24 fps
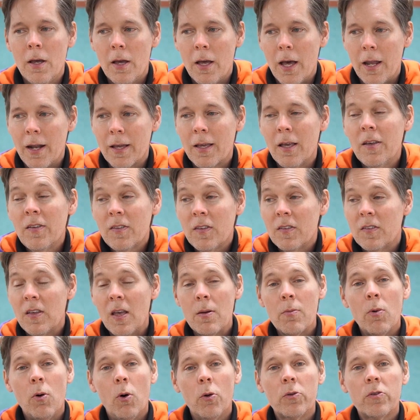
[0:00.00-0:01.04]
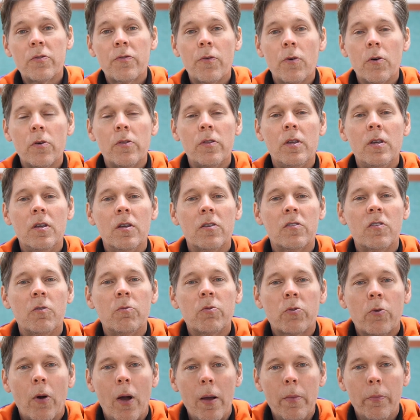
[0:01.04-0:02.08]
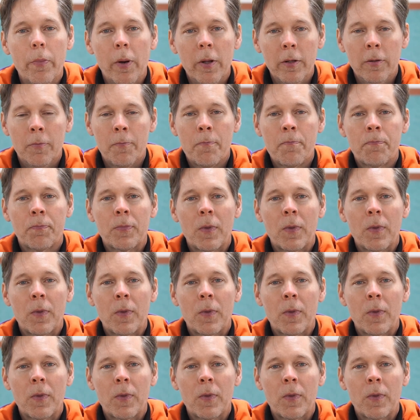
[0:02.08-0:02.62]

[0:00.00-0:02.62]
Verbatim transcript: And I guess the same holds for the uh, subscribe button.